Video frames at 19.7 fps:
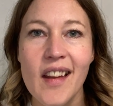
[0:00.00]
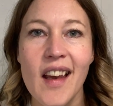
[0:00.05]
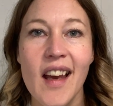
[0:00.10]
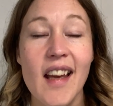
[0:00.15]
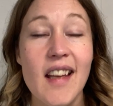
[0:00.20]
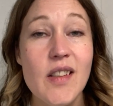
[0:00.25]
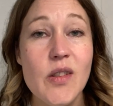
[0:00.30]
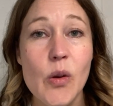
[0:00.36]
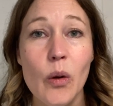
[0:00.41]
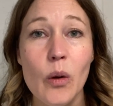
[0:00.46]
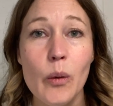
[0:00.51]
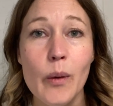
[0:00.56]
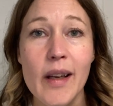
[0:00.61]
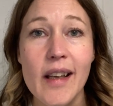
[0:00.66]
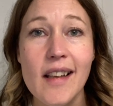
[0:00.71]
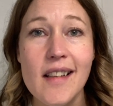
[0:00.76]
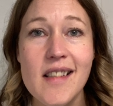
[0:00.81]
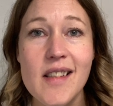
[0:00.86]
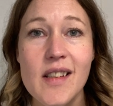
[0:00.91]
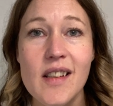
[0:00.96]
As
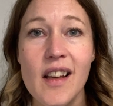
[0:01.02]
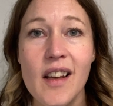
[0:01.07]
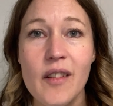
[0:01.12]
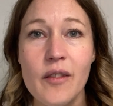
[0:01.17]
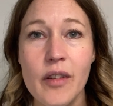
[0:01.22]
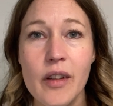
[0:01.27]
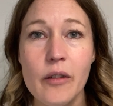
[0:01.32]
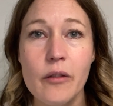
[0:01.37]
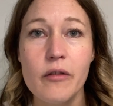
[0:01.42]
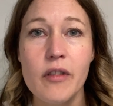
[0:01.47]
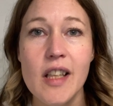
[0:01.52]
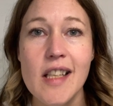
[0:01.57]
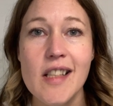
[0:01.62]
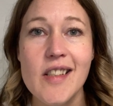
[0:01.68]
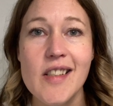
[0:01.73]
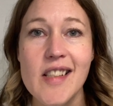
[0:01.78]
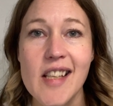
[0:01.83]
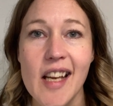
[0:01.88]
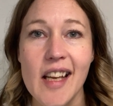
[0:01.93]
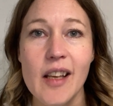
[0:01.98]
always, feel free to
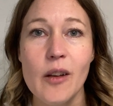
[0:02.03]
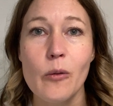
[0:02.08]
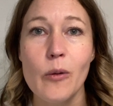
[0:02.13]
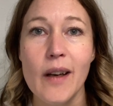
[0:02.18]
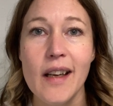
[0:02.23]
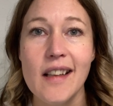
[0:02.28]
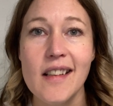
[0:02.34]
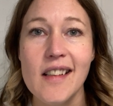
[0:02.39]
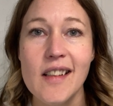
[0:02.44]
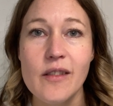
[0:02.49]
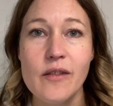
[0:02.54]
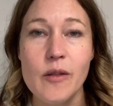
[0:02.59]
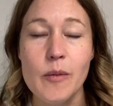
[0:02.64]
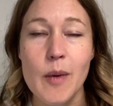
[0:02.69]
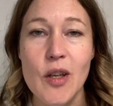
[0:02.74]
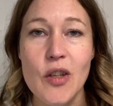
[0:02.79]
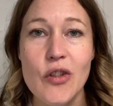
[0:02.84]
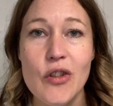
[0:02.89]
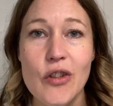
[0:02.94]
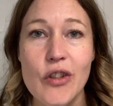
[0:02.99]
take away the
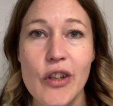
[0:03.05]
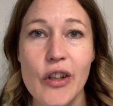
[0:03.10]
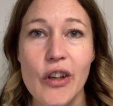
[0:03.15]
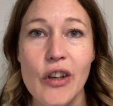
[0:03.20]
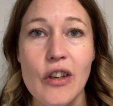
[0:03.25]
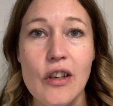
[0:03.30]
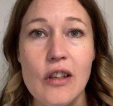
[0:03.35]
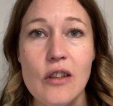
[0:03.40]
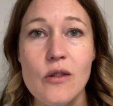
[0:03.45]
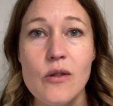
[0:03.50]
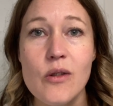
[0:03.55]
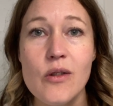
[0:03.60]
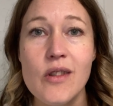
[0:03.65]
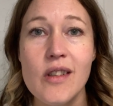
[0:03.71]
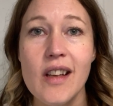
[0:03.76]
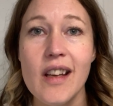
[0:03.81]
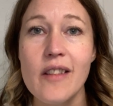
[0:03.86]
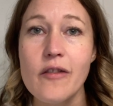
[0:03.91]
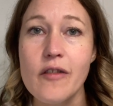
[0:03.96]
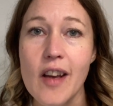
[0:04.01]
information you can use,
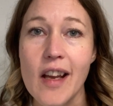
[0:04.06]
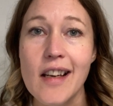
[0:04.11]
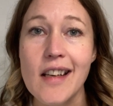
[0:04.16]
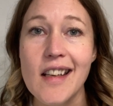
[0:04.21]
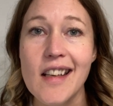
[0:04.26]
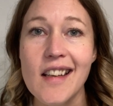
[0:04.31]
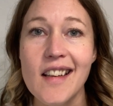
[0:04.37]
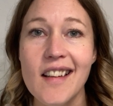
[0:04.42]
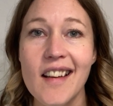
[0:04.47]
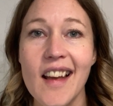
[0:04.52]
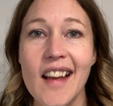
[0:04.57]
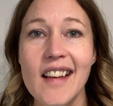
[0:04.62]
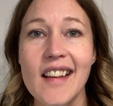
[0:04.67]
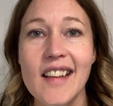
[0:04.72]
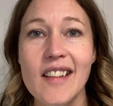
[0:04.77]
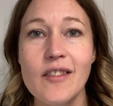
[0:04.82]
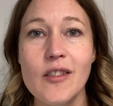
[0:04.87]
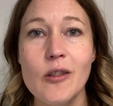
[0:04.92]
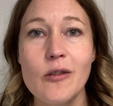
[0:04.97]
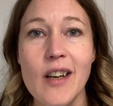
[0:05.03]
if any, and
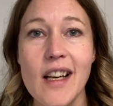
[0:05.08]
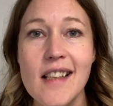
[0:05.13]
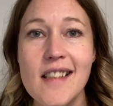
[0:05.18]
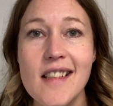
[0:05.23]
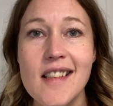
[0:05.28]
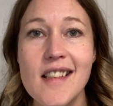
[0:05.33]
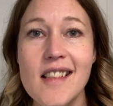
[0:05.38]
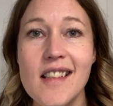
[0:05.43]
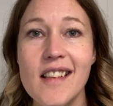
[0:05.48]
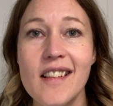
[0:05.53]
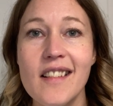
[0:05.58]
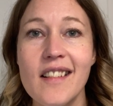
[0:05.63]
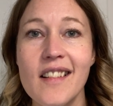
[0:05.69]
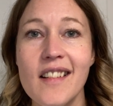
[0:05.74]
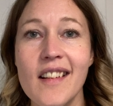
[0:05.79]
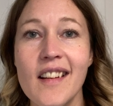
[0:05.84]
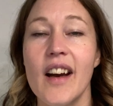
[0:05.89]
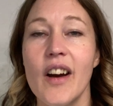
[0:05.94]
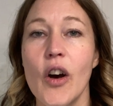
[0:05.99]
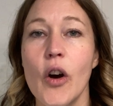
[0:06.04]
leave the rest.
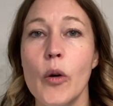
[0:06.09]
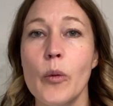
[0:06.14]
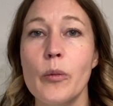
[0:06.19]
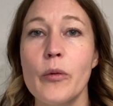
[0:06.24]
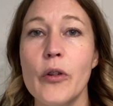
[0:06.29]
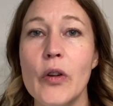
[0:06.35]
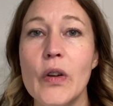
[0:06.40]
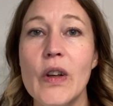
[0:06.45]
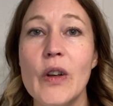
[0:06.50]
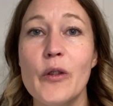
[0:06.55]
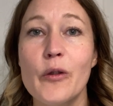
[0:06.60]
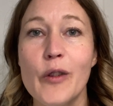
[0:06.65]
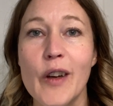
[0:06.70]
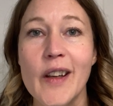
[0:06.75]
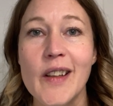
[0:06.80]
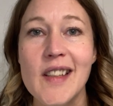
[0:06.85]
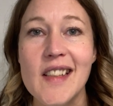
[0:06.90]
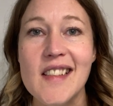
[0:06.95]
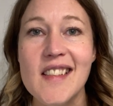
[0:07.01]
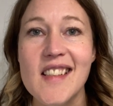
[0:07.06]
Hopefully you
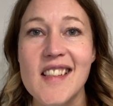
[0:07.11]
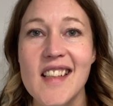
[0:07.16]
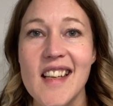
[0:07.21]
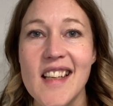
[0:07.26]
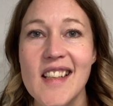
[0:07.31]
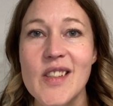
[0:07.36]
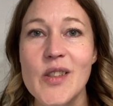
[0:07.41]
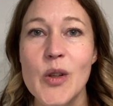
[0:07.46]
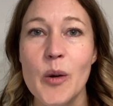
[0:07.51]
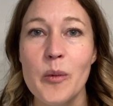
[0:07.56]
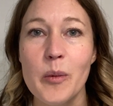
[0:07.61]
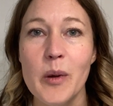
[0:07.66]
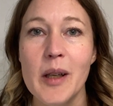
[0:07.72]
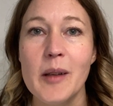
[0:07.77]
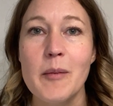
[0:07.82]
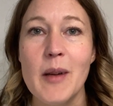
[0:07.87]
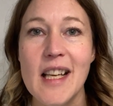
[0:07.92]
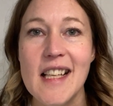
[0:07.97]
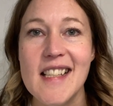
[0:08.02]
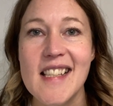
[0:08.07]
found that today's topic
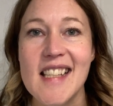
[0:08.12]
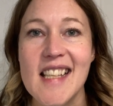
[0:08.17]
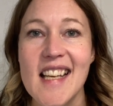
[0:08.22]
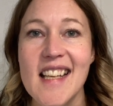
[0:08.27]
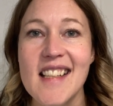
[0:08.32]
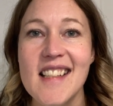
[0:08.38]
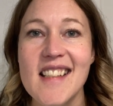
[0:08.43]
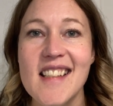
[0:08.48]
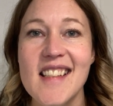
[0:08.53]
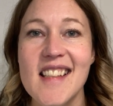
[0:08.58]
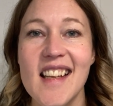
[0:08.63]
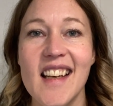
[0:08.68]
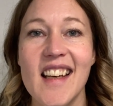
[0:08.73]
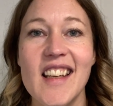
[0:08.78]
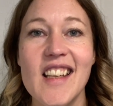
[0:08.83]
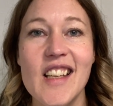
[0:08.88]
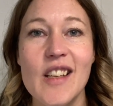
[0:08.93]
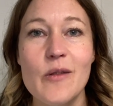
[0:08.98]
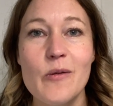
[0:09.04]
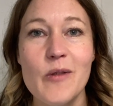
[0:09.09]
made sense and I
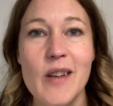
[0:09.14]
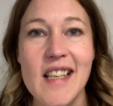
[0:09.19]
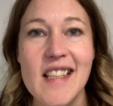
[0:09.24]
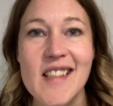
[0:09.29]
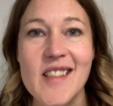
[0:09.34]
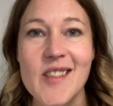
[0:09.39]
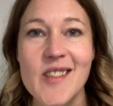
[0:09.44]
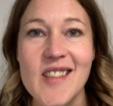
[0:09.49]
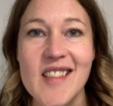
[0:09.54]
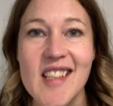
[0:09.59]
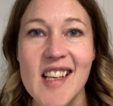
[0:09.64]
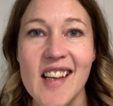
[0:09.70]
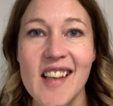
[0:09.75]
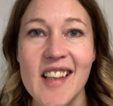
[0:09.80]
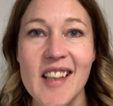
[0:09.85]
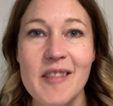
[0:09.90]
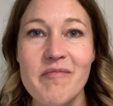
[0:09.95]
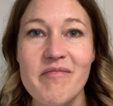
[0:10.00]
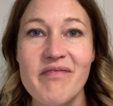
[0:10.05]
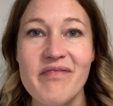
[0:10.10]
didn't waste your
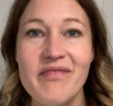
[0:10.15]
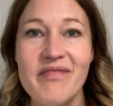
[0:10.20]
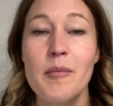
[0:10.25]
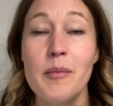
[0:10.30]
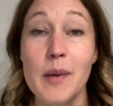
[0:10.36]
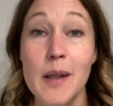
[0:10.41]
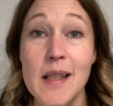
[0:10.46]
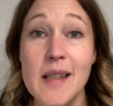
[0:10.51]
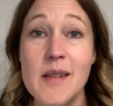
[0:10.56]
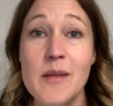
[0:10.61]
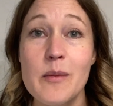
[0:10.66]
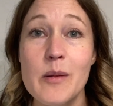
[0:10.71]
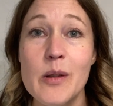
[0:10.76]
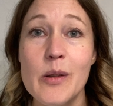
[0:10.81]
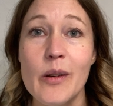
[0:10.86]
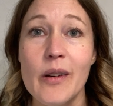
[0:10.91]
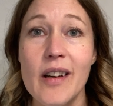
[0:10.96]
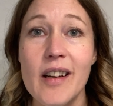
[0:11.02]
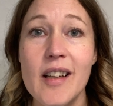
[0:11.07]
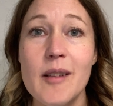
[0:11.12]
time. Please
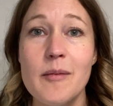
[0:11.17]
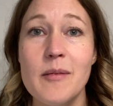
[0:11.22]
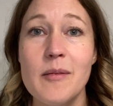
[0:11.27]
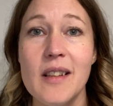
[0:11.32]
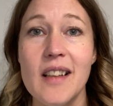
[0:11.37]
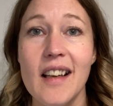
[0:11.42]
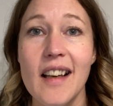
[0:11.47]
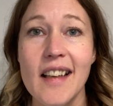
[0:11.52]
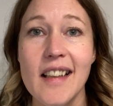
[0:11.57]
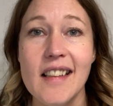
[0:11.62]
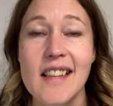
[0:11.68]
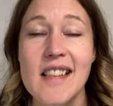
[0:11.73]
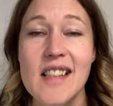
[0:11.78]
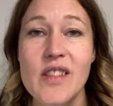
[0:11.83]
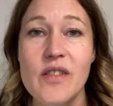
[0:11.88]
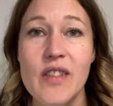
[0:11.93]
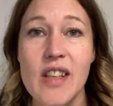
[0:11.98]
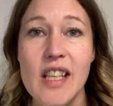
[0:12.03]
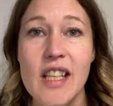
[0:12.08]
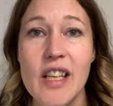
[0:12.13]
subscribe and like this
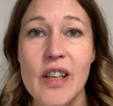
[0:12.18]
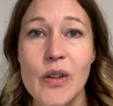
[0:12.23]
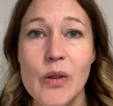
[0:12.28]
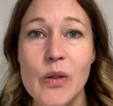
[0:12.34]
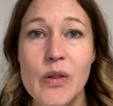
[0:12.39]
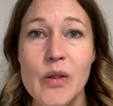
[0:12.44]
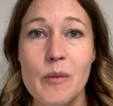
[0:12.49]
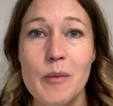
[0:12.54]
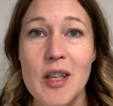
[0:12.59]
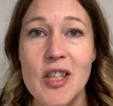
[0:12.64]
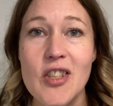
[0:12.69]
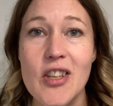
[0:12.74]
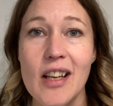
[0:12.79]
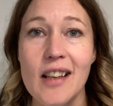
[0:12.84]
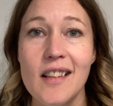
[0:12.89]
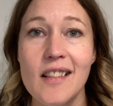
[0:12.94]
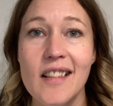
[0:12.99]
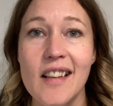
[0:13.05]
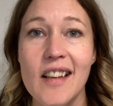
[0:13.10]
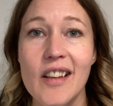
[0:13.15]
video so my
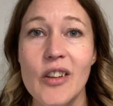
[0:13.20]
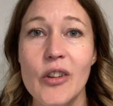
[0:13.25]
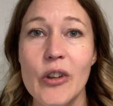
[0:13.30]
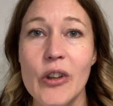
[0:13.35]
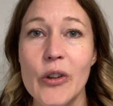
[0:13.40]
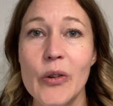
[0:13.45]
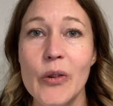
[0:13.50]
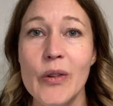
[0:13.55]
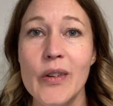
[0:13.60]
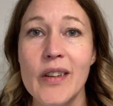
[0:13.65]
channel can grow.